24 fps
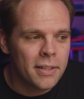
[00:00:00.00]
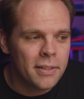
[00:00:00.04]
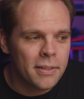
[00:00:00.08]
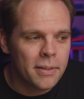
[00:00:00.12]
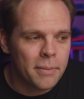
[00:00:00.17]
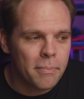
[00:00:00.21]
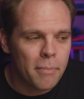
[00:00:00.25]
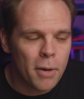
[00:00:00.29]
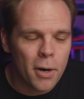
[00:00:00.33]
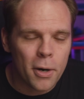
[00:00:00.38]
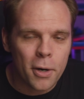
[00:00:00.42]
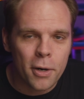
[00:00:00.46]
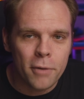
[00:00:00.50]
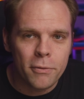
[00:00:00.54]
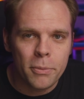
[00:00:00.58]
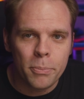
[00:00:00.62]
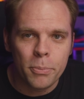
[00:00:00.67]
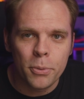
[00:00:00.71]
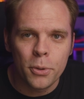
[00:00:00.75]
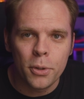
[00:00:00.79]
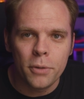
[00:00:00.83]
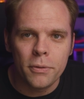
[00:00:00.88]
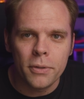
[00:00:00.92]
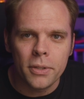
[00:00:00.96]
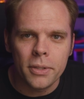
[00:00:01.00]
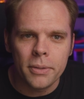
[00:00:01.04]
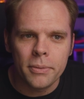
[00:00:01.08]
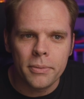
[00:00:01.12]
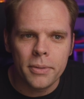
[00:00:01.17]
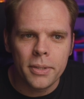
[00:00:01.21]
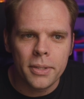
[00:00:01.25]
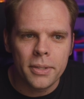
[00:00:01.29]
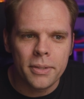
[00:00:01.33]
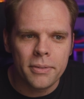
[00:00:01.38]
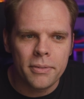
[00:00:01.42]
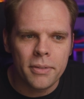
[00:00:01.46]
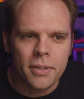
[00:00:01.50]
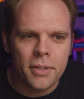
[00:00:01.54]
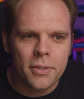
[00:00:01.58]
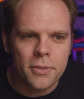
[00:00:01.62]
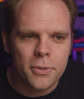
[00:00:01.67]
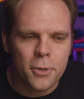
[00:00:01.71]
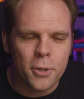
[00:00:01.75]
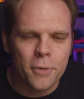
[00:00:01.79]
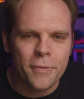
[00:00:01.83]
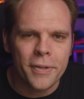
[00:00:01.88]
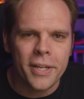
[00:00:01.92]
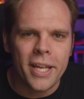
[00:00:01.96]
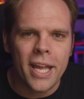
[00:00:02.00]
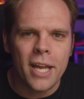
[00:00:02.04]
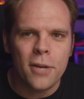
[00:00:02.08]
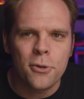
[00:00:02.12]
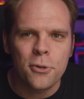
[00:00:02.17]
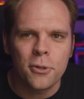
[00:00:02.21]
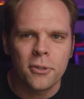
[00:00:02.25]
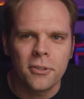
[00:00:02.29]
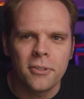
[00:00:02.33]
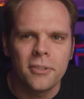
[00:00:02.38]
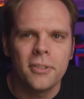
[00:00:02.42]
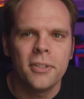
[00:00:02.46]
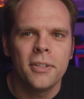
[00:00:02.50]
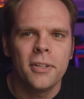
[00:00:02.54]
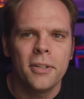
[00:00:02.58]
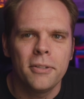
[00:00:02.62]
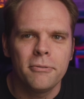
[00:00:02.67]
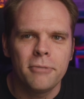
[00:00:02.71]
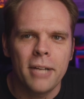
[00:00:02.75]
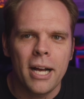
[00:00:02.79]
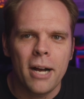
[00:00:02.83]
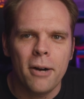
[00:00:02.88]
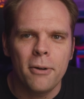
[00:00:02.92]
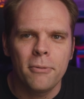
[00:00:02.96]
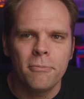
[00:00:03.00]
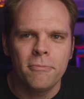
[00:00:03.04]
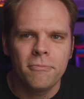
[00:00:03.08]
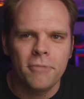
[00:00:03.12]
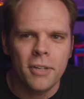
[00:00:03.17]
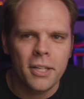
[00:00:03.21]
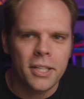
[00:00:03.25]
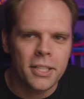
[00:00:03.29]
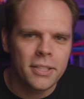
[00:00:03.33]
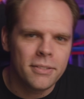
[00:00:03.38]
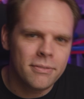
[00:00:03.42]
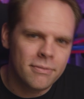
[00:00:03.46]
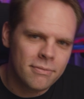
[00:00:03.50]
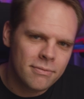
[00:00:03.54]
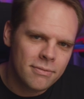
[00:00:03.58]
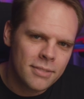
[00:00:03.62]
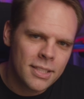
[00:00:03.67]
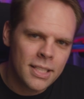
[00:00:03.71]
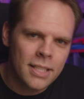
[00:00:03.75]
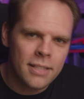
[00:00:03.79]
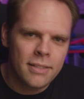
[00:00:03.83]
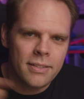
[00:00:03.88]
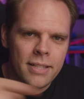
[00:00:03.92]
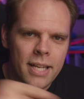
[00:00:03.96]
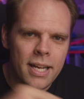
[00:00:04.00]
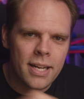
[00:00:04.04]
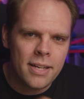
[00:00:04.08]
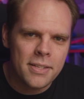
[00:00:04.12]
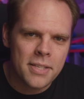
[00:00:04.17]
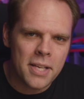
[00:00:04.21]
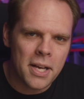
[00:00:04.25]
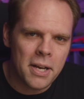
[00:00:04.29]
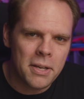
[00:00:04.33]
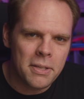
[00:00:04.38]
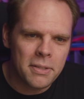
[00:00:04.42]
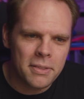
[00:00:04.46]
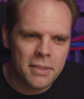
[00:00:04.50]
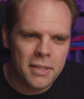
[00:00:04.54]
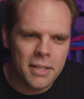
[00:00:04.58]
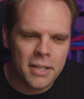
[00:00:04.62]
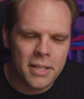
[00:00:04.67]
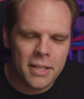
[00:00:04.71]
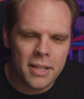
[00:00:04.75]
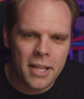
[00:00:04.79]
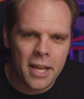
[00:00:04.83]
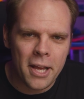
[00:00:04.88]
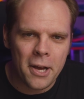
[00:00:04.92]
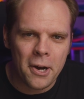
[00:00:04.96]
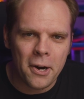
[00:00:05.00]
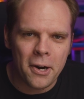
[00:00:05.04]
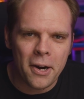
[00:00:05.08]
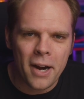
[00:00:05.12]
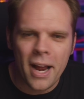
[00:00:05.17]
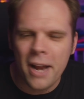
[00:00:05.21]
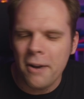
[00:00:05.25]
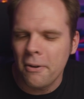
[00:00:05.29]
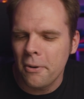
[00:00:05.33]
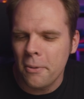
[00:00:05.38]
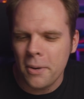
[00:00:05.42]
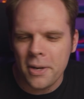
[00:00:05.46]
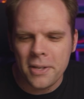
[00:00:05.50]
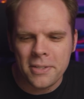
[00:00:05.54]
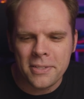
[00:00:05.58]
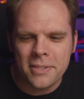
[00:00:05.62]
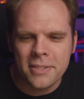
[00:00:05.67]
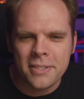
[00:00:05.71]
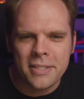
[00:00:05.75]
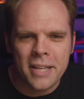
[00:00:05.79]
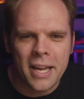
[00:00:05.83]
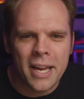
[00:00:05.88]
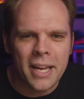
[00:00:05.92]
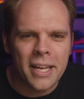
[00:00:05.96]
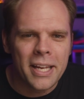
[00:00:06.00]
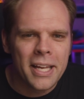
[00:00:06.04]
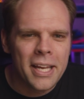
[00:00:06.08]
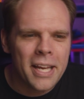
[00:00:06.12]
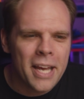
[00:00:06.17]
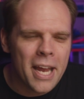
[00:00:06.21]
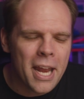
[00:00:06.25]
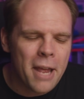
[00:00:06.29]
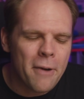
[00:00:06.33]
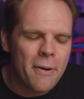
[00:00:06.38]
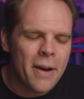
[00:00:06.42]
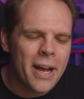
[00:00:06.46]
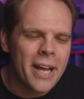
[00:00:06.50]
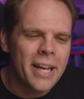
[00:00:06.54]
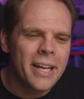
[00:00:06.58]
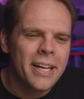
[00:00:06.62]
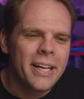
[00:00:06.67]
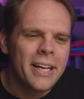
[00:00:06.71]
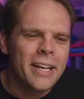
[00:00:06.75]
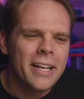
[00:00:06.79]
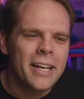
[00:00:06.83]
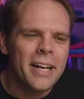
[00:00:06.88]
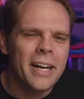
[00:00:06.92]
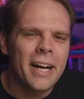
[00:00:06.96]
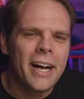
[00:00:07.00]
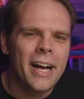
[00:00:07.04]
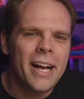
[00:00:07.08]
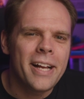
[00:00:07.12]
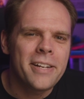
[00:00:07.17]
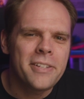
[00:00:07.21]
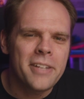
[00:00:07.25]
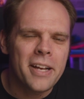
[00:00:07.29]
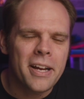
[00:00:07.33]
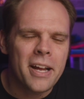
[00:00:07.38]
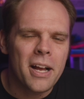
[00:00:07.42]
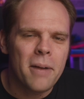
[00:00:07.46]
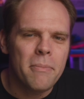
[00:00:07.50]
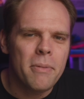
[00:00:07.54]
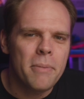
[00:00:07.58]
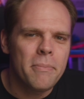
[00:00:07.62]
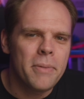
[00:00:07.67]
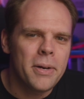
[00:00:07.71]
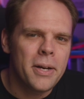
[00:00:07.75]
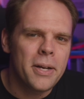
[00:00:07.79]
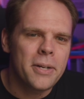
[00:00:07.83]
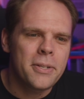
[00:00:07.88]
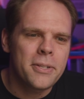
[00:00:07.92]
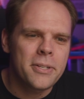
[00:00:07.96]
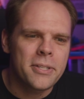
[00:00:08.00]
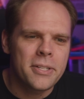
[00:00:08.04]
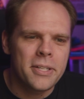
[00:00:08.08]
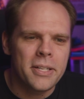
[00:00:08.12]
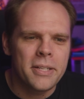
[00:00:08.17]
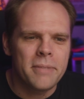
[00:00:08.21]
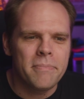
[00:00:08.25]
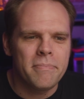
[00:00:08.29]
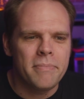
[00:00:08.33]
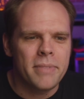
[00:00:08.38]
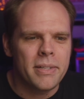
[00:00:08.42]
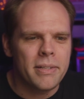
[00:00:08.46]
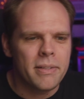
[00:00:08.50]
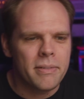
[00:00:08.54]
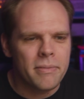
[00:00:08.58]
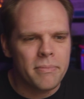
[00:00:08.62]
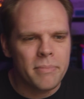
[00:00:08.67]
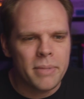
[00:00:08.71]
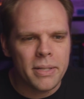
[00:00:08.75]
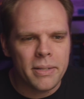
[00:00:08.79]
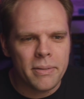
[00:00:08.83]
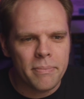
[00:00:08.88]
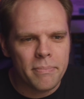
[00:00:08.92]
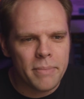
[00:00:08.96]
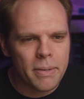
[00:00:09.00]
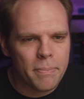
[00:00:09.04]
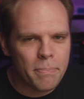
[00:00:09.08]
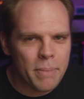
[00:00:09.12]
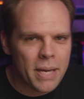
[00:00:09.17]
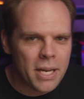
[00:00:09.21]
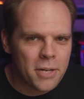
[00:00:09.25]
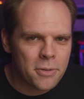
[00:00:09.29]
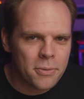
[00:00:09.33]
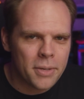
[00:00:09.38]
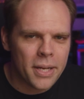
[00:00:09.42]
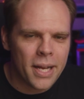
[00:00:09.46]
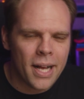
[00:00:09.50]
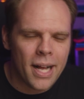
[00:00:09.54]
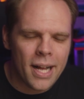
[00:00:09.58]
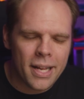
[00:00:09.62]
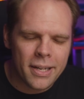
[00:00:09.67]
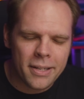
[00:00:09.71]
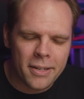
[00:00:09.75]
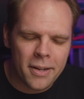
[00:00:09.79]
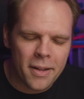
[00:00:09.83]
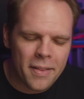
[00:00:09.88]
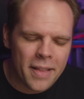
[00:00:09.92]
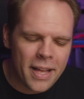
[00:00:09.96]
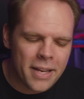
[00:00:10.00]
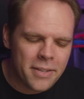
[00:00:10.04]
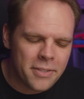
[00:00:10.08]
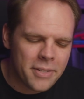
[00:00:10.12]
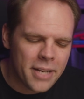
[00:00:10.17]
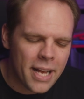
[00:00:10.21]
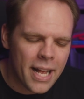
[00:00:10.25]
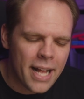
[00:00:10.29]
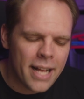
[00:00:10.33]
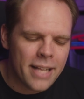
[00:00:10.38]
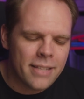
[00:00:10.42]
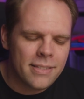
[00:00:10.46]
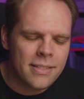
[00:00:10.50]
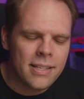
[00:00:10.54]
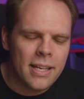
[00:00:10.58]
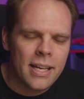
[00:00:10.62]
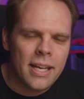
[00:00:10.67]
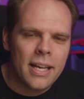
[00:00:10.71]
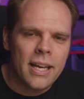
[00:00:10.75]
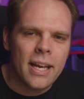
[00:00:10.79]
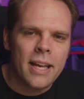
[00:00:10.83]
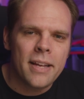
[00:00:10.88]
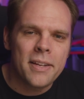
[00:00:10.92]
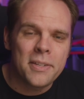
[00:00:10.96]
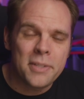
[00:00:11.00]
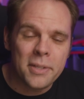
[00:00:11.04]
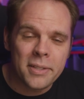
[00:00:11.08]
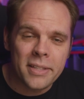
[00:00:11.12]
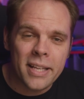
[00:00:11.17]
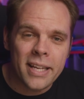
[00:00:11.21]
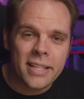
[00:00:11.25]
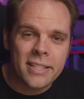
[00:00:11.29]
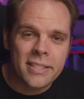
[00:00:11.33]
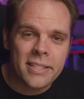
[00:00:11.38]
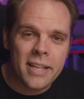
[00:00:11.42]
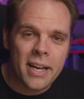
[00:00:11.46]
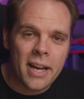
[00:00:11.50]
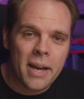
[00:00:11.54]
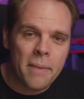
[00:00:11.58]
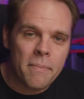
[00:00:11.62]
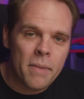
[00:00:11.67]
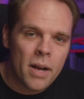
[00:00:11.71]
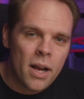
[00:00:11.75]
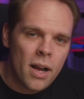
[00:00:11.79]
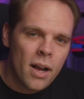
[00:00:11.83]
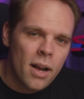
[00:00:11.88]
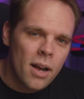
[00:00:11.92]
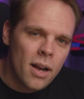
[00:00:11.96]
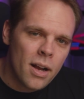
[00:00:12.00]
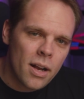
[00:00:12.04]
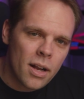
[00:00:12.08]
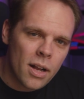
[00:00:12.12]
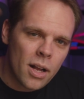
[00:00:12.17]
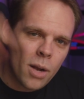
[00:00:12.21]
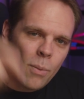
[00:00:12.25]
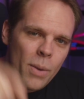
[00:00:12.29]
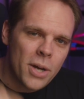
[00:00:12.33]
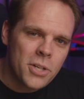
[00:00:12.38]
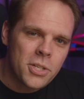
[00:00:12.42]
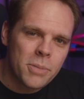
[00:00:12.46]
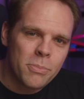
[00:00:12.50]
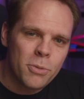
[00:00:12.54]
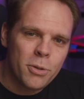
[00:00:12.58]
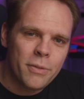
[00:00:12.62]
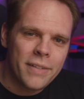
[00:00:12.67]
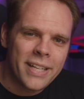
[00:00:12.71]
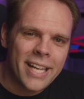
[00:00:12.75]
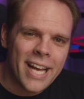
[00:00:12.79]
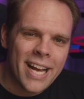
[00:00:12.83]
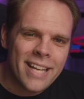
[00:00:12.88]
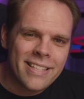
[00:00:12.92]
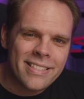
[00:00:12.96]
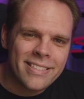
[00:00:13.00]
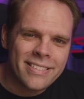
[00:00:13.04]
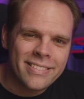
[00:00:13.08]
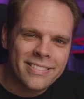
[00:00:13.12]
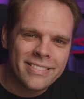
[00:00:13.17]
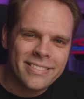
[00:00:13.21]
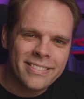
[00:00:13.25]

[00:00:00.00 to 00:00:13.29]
mark of approval, a certification of how fucking dank as hell they are. I don't know what else to say. Anyway, check out my merch and my Patreon and all that jazz. And until next time, go watch a movie, guys.